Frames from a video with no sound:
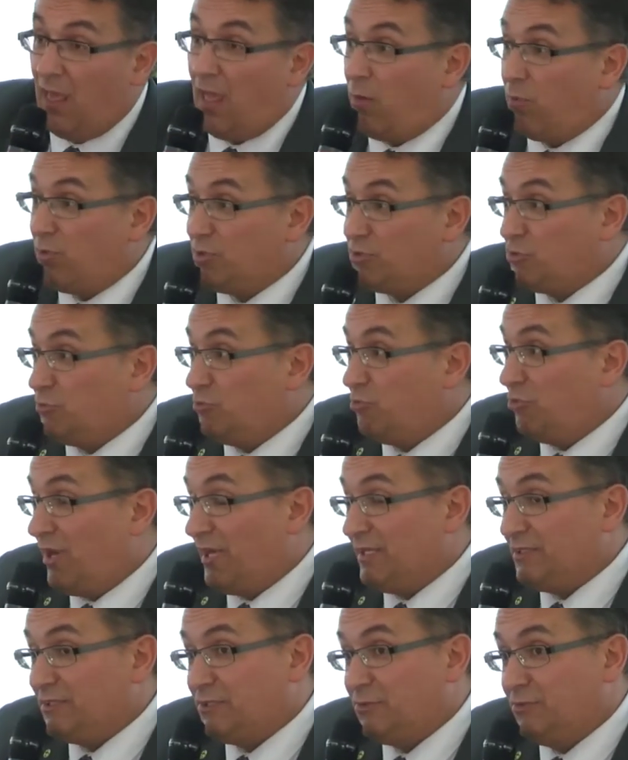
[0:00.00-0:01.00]
I was
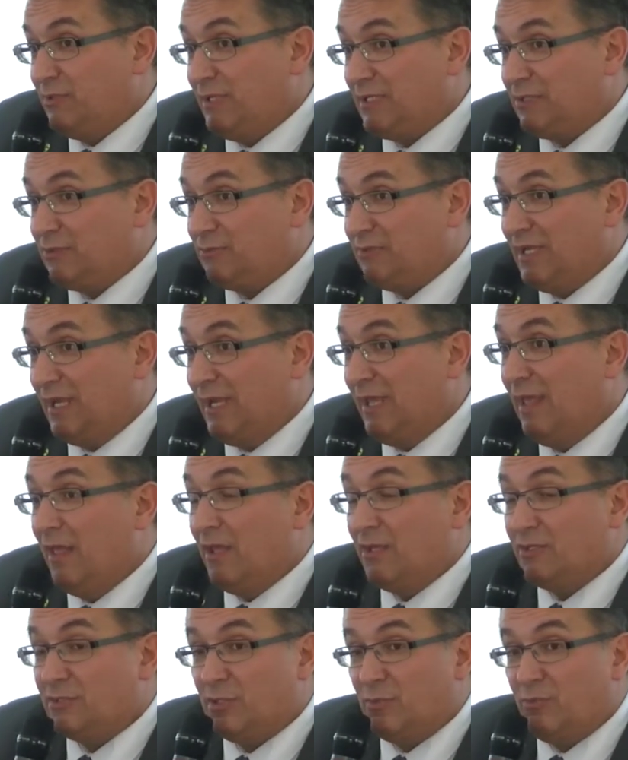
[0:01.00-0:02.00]
surprised to hear today
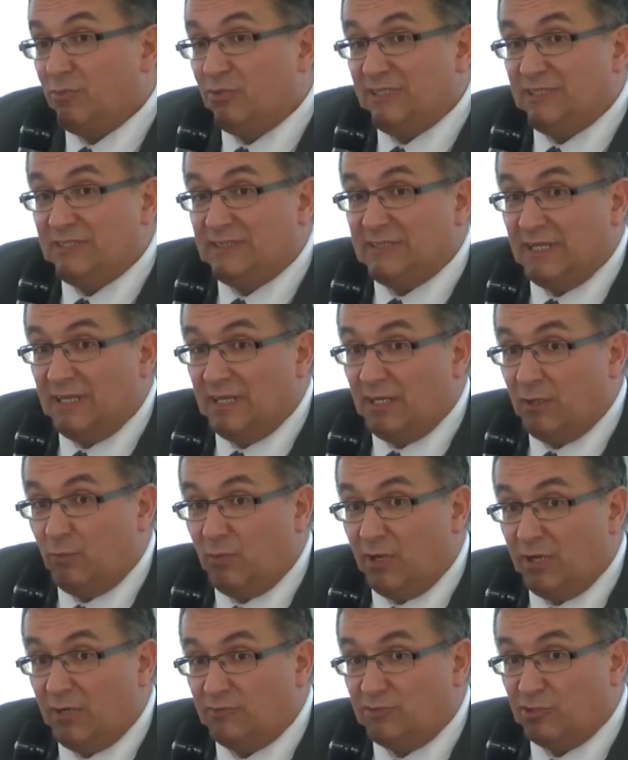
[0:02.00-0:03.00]
somebody saying in
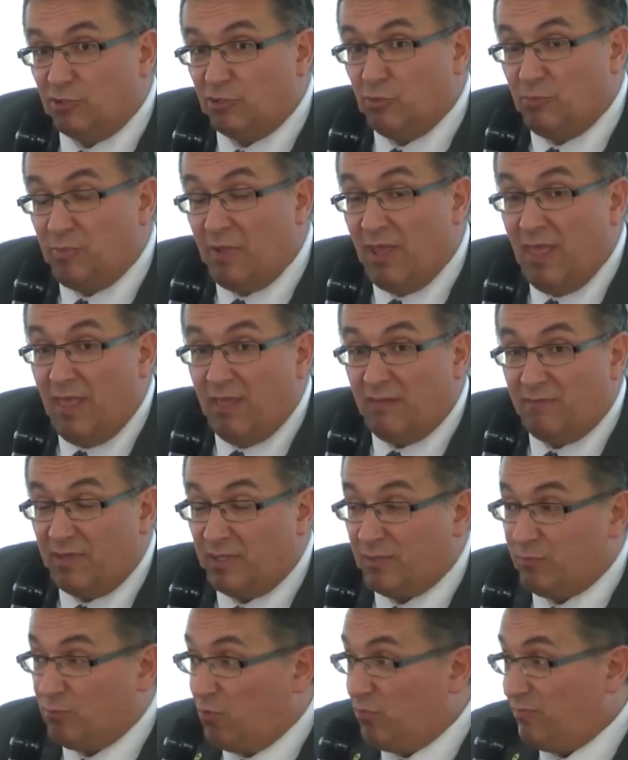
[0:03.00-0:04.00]
one of the group
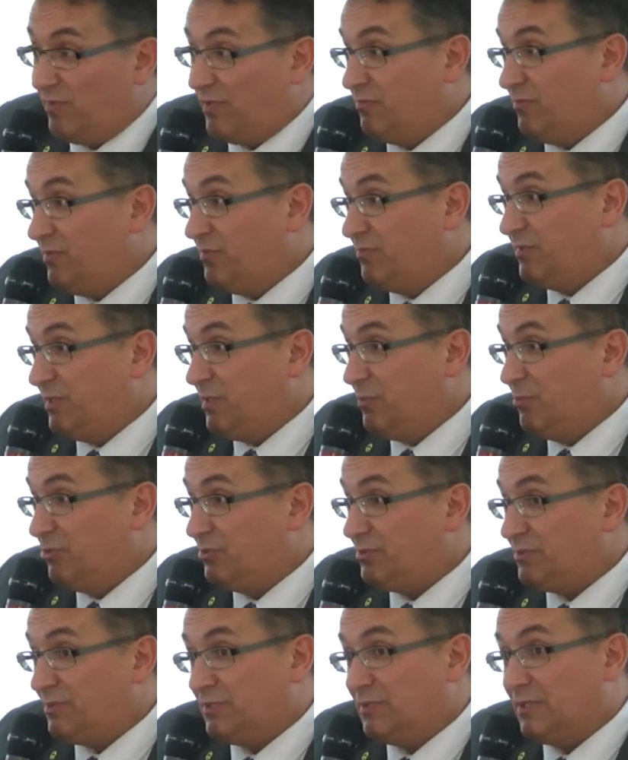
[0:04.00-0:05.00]
that more than
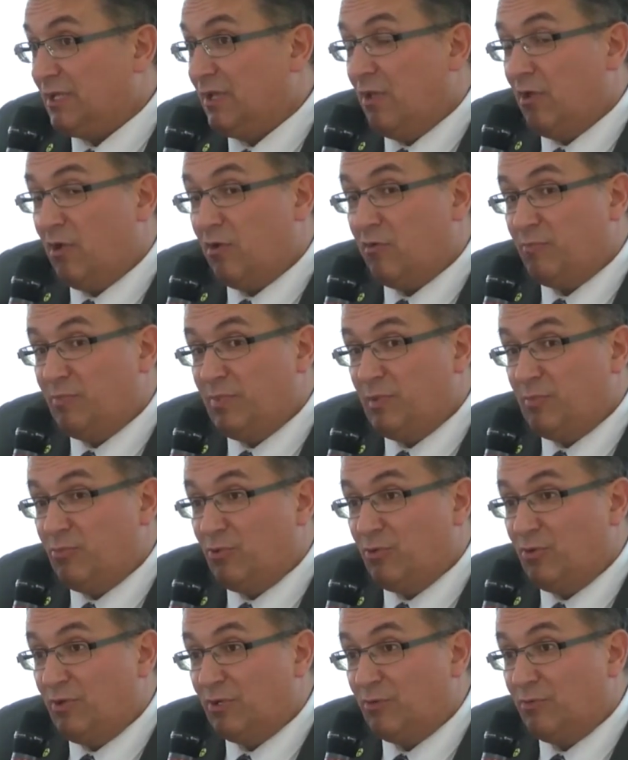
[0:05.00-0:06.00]
50% of
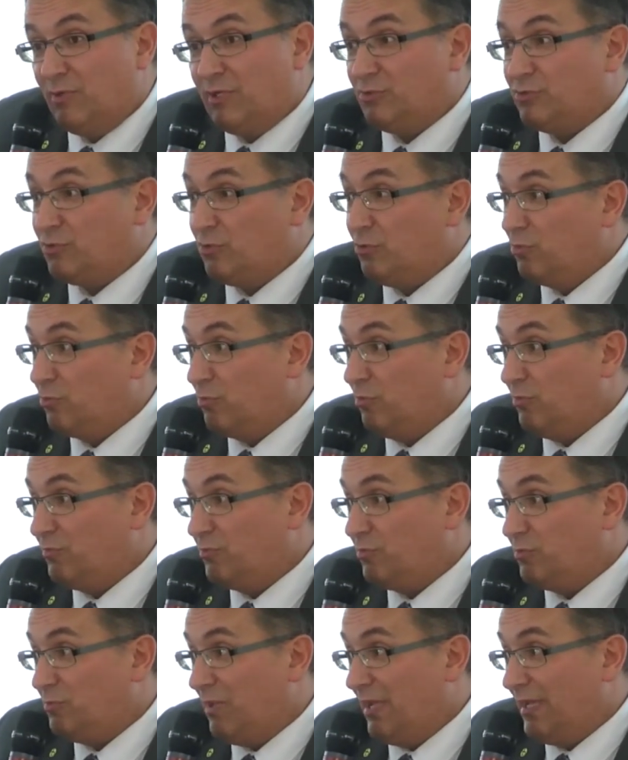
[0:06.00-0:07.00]
people going to the local
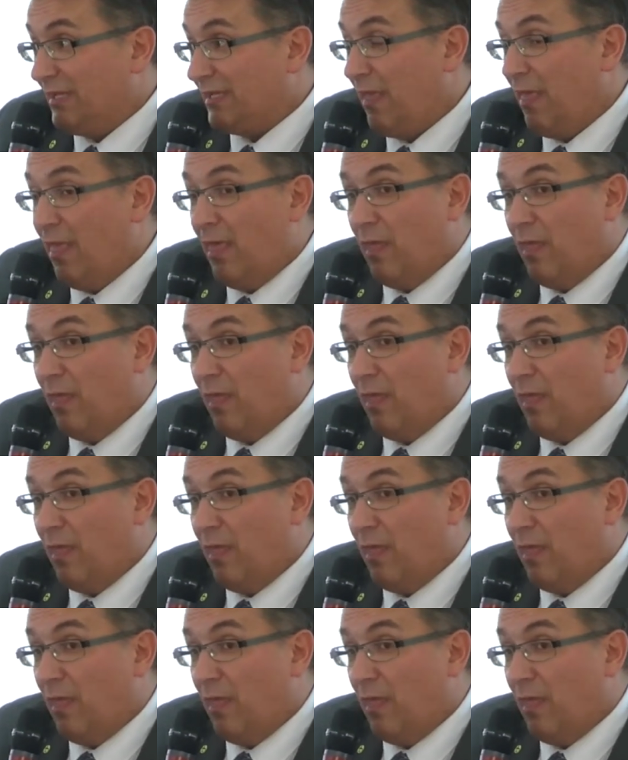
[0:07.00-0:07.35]
food bank